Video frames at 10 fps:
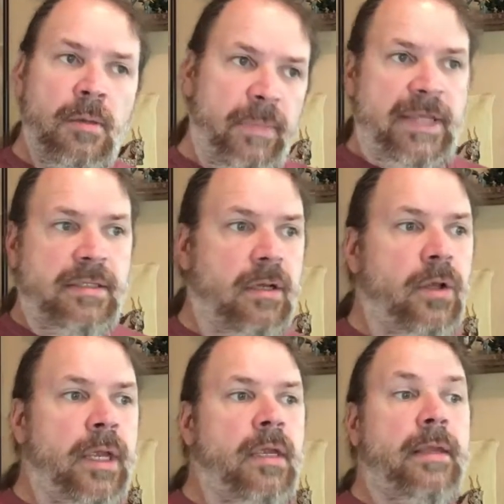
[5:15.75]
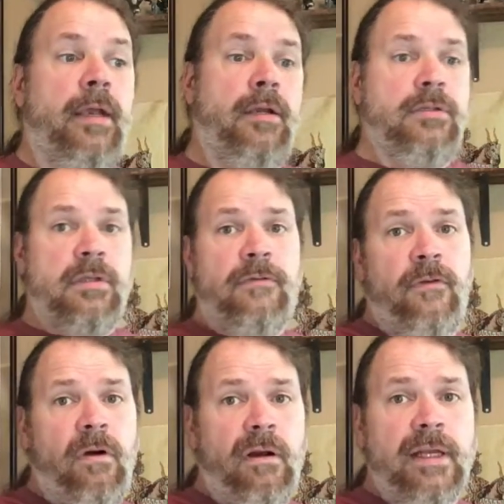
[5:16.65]
Basically, there's the
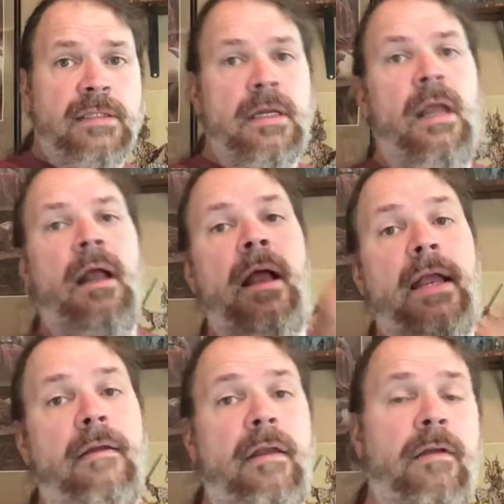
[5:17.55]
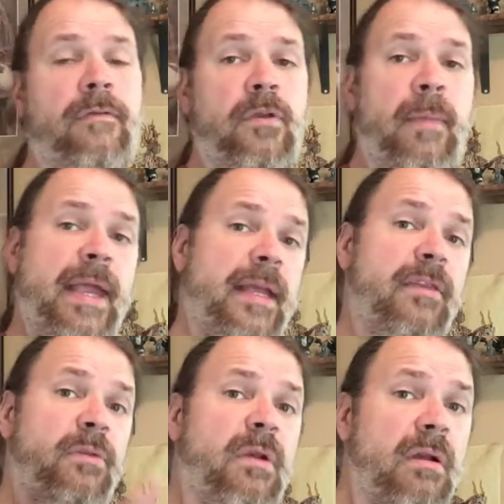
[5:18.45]
forest. If you make
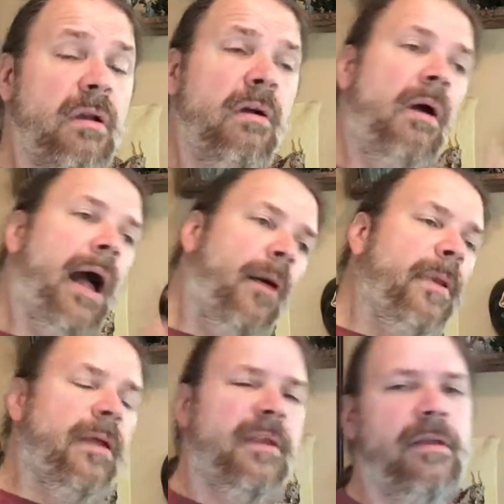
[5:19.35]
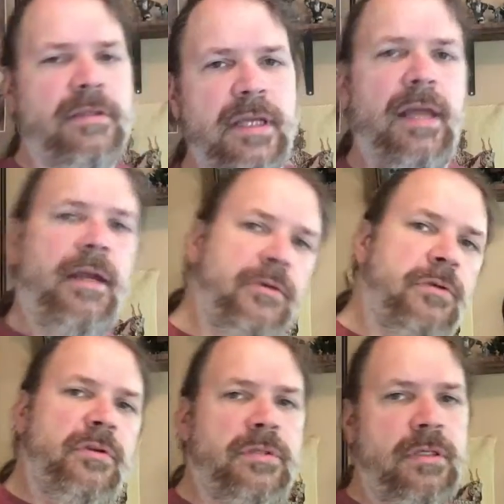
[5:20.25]
it through, I'll be on the other side,
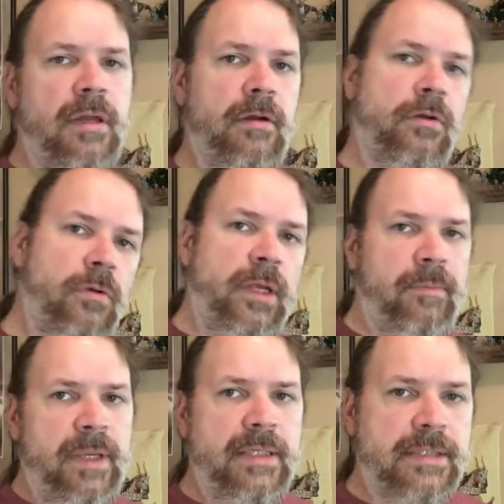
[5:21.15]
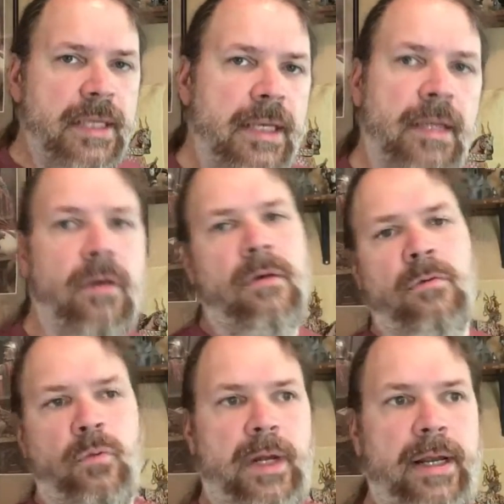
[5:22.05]
introduce another cool NPC or
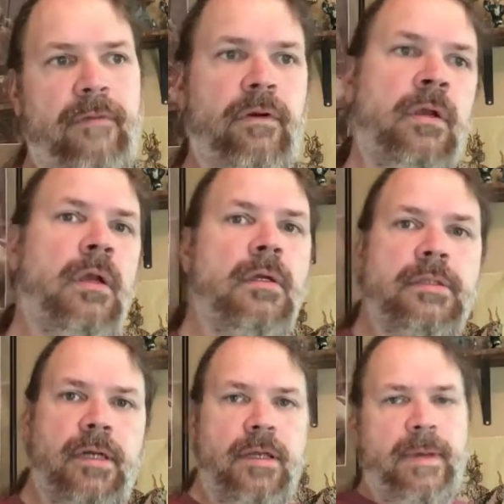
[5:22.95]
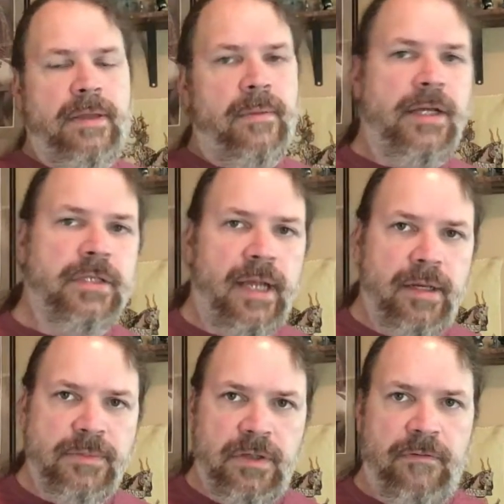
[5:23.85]
whatever, tell you about the magic
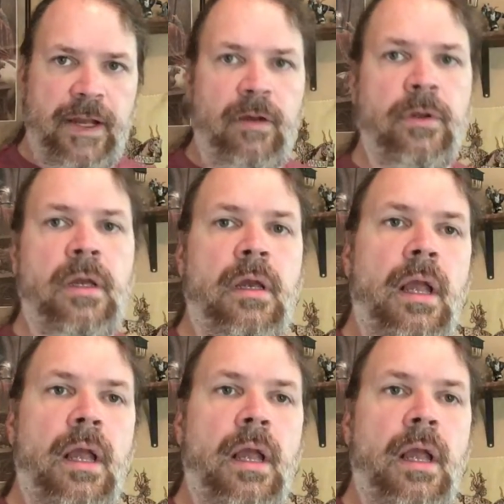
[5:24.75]
items you found.